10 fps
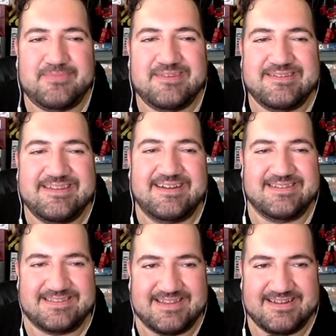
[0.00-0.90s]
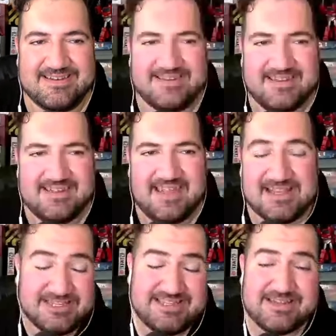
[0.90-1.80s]
You're done, son.
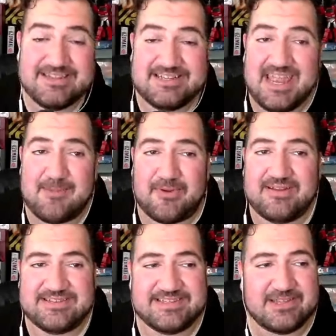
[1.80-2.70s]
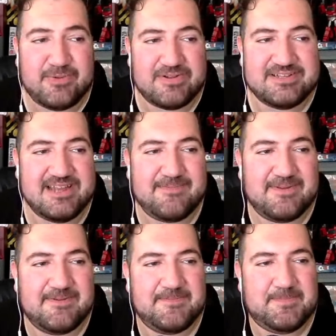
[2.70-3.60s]
And she's still the champ, right? She's still the world champ.